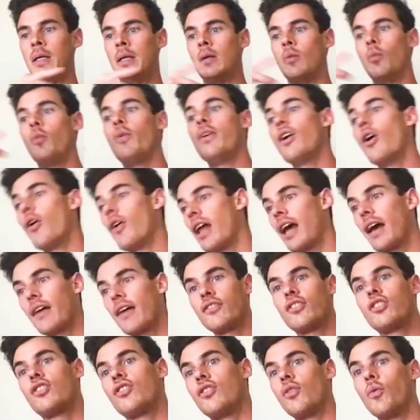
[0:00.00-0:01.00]
We
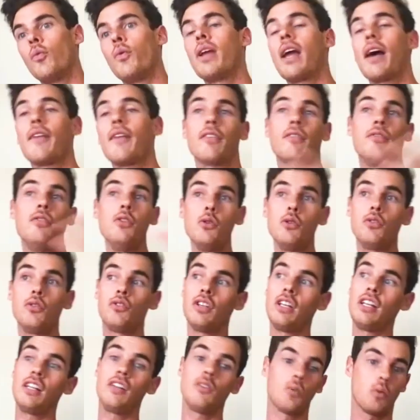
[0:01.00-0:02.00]
have a few
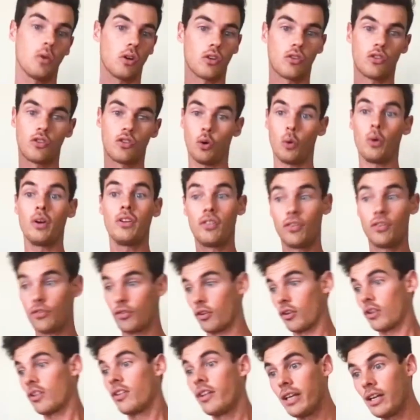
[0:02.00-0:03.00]
scenes where choices
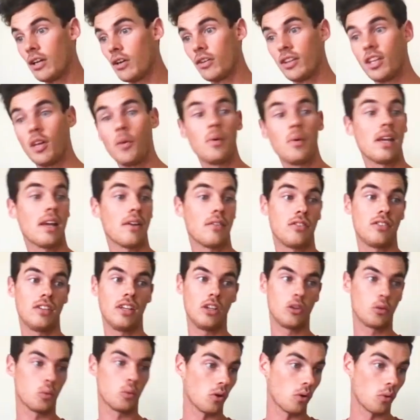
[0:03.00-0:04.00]
are clear. Then we have
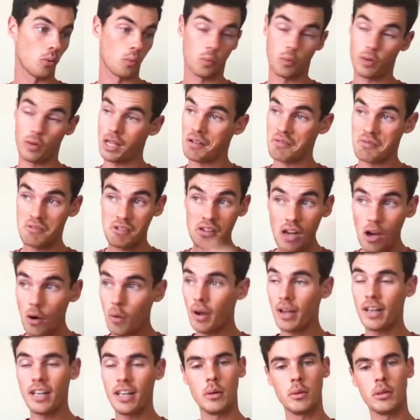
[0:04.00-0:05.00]
scenes where we have no
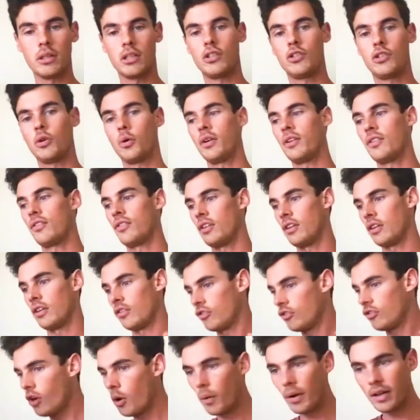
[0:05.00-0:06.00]
idea what the choice
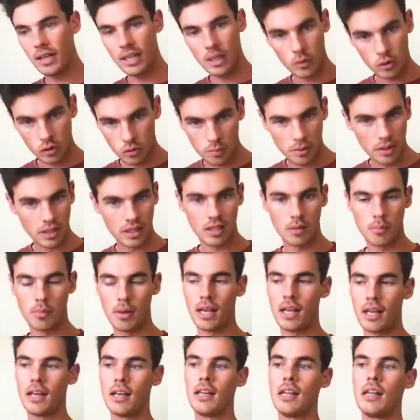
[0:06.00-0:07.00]
is, no idea what's being
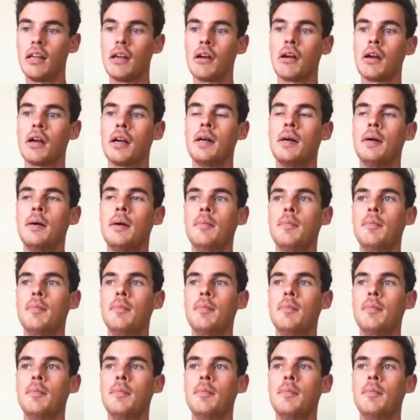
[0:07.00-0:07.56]
debated here.